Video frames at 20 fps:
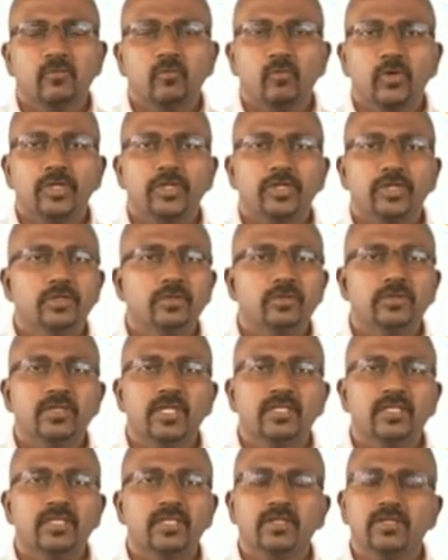What do?
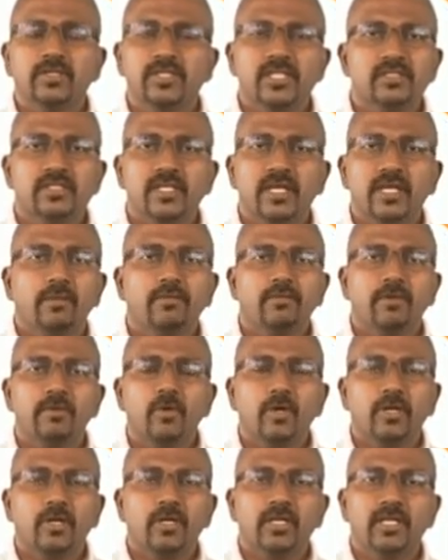Nothing. You just take one
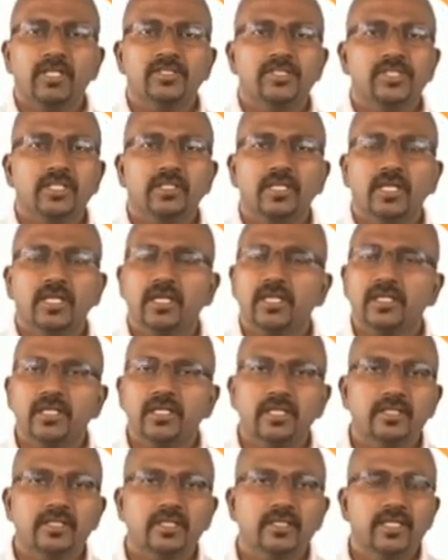bottle and check the
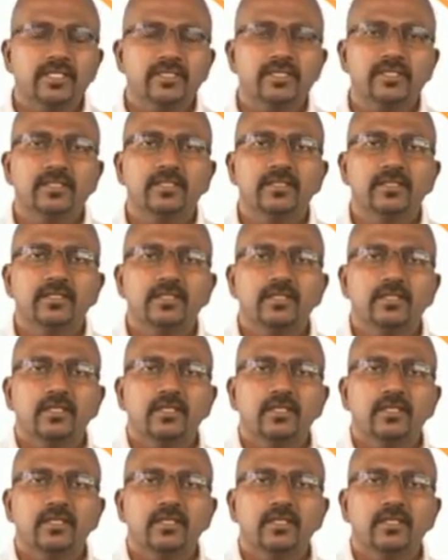content and that's it.